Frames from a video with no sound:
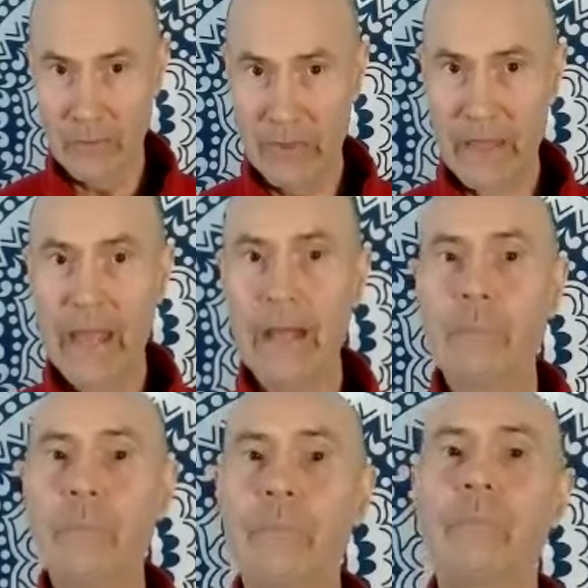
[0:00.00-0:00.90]
And that
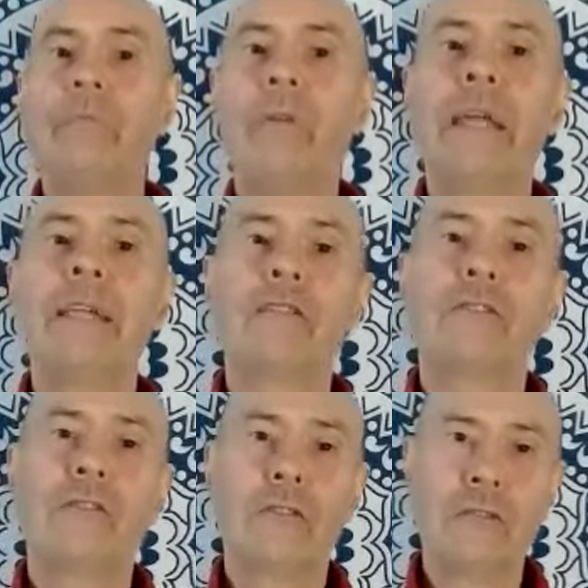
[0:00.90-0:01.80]

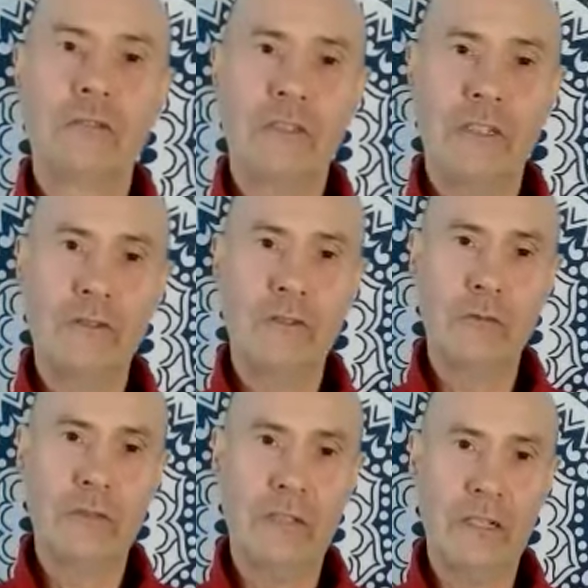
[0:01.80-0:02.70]
breaks the
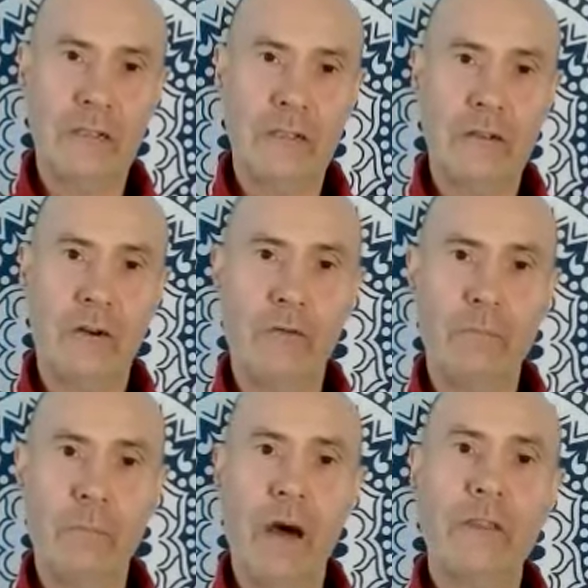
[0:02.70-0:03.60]
continuity of
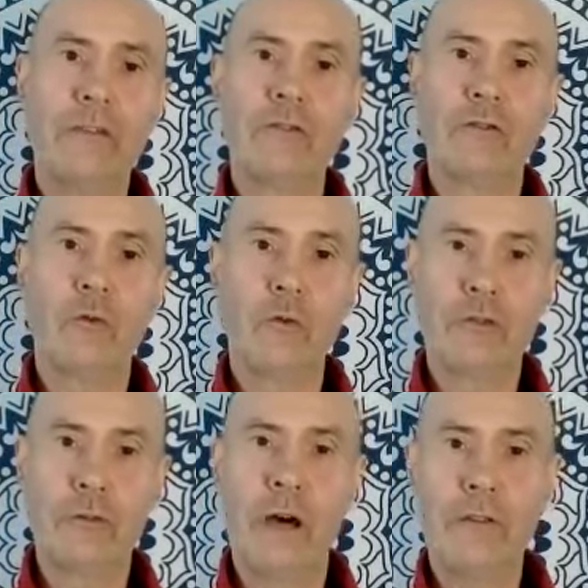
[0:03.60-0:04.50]
mother to
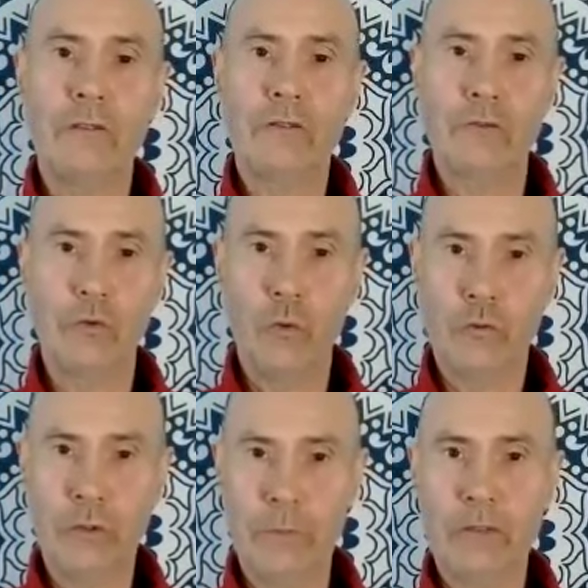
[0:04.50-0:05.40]

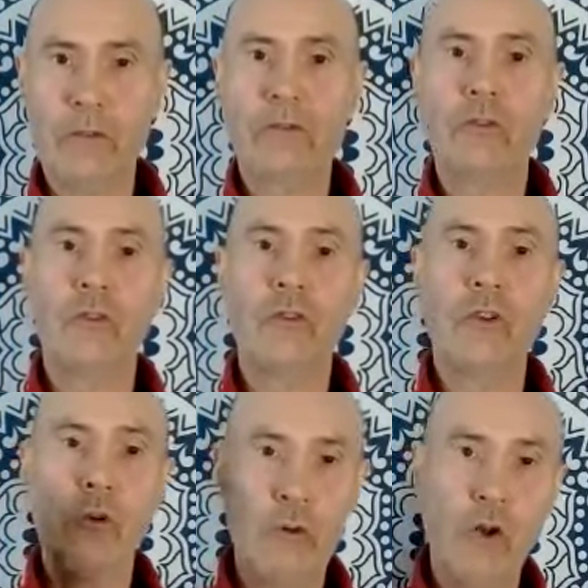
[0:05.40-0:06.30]
daughter, because you're
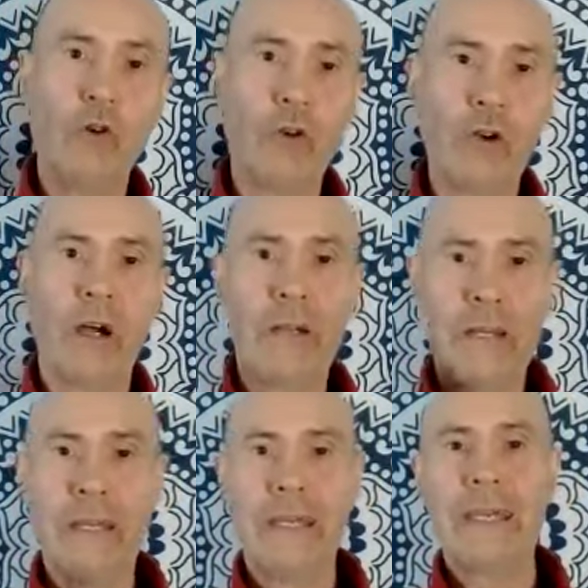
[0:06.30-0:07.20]
no longer
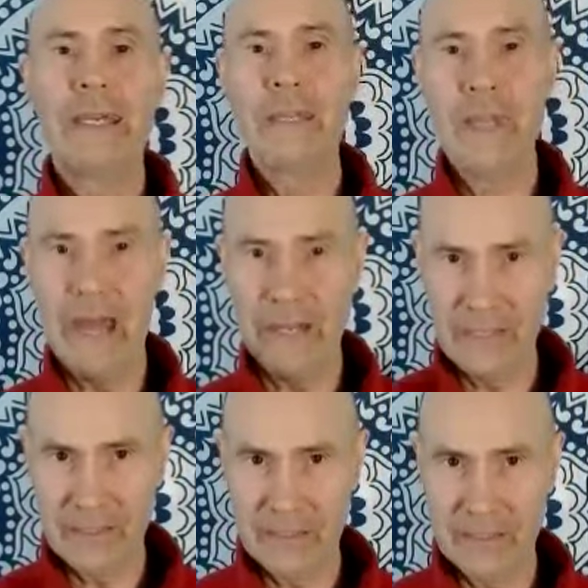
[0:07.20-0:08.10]
in that.
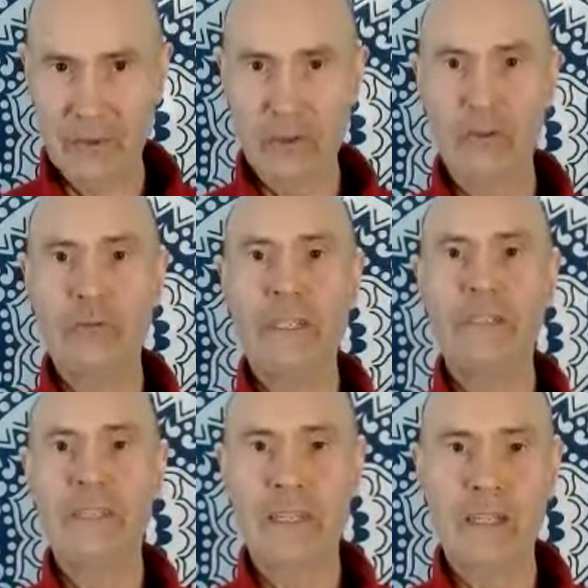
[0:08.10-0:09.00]
It's
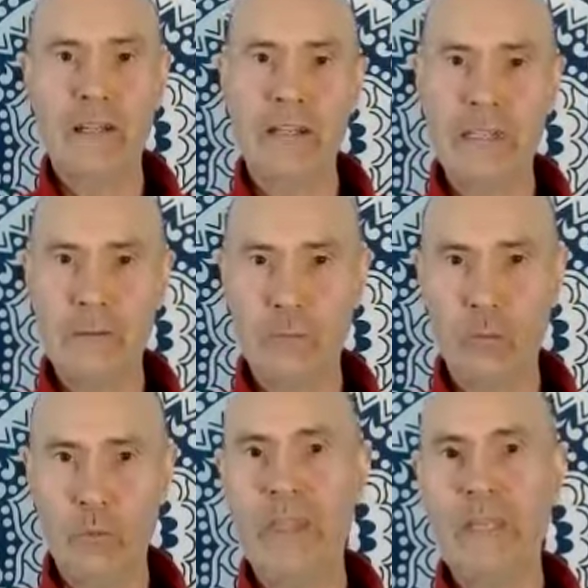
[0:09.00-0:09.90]
intrinsically
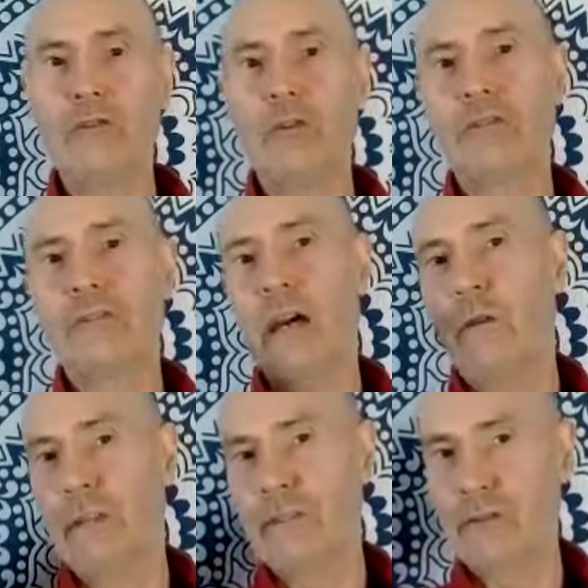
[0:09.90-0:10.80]
within
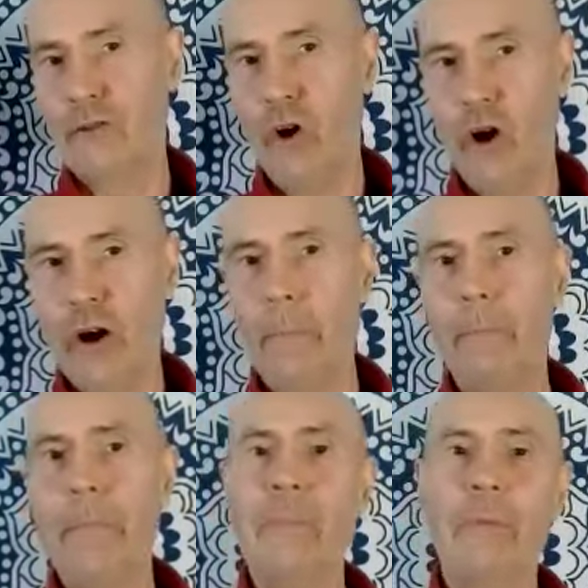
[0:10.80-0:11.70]
yourself. It's not a
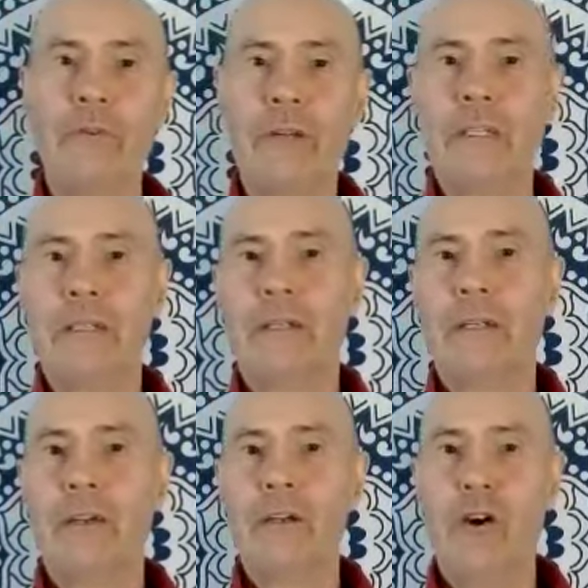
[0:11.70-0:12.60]
memory
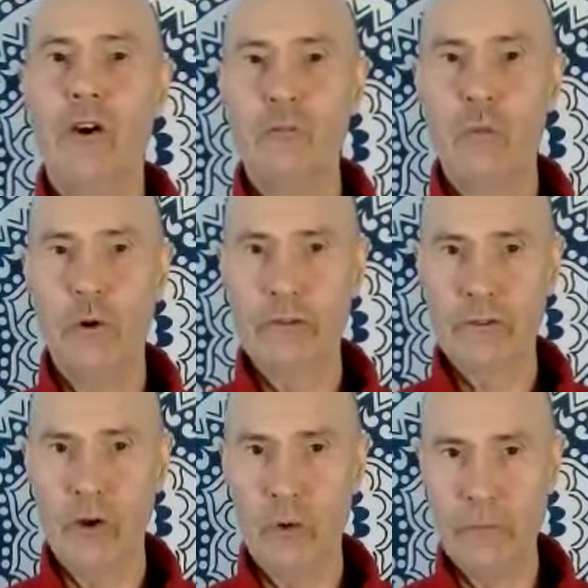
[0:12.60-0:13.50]
of what's
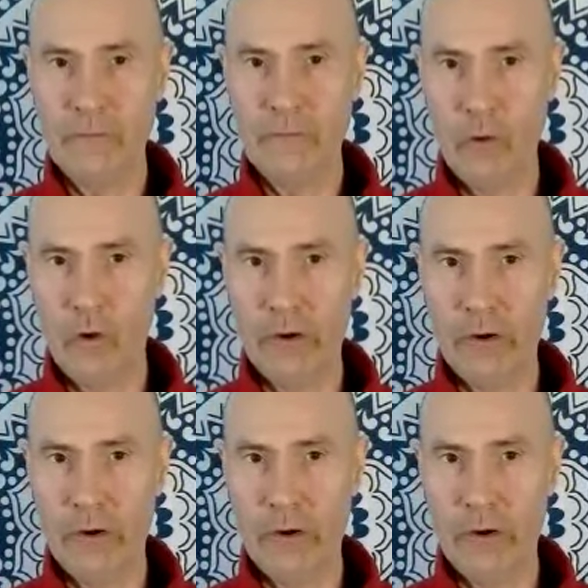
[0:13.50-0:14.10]
gone before.